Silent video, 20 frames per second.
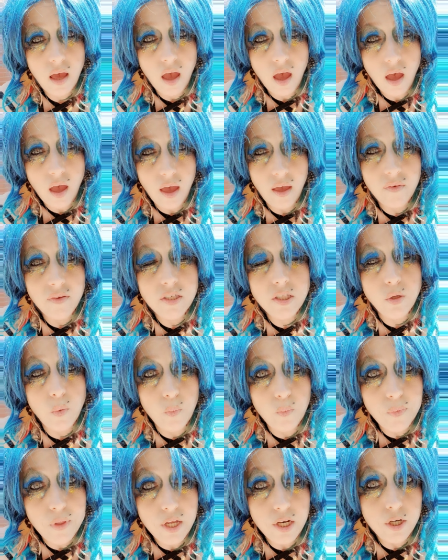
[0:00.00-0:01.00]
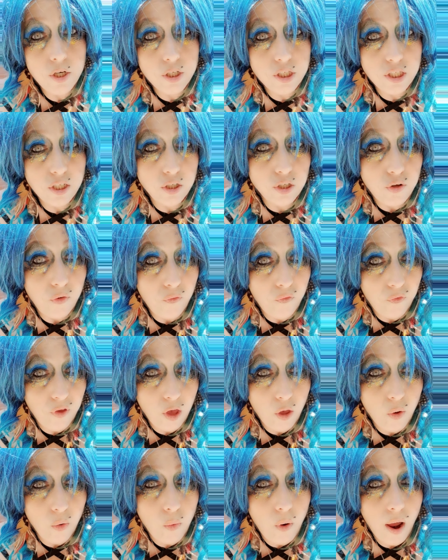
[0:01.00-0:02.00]
If something doesn't
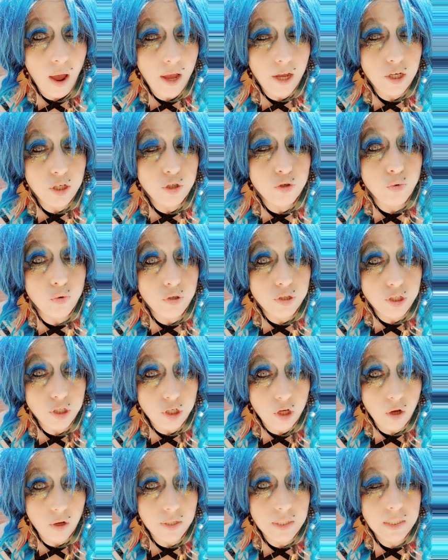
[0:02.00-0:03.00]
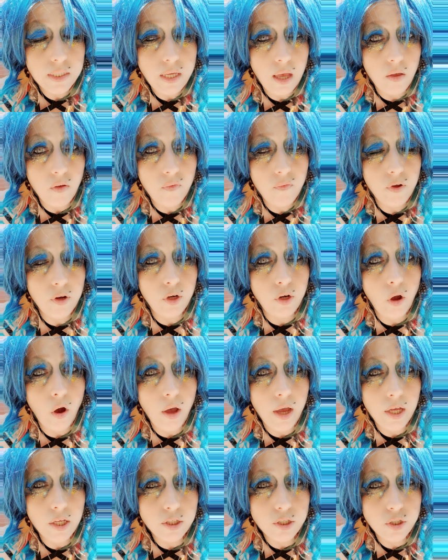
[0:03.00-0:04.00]
feel right, trust yourself and your
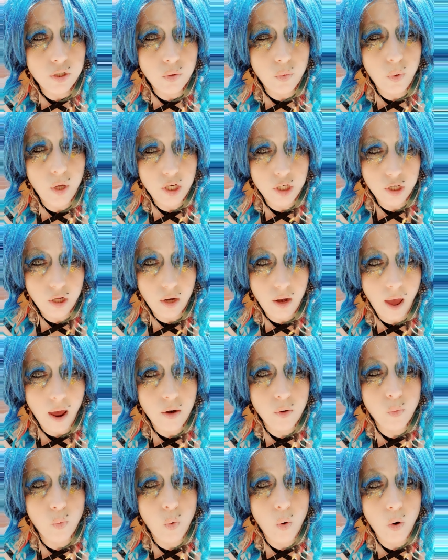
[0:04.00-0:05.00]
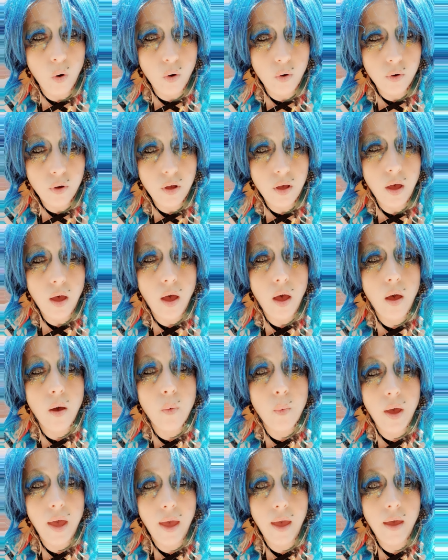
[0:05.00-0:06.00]
intuition and walk
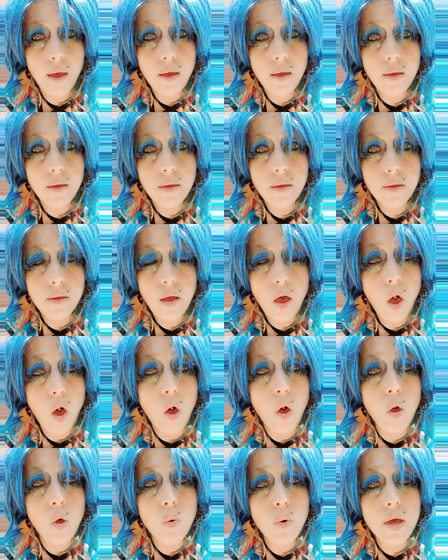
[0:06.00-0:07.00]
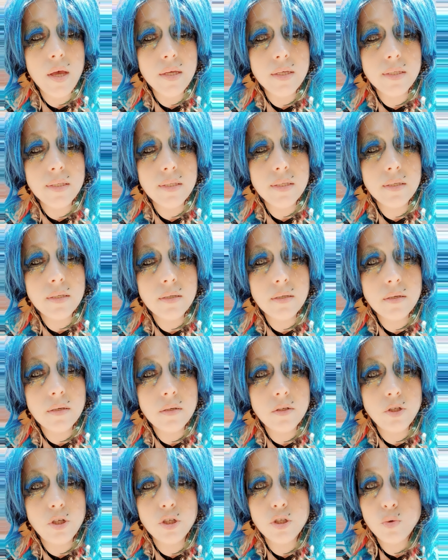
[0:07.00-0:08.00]
away. Always.
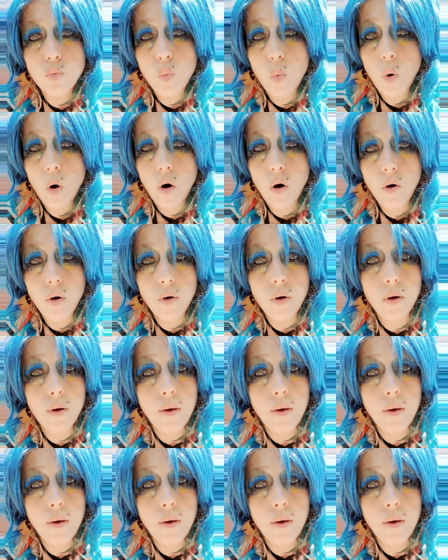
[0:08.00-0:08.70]
Just walk.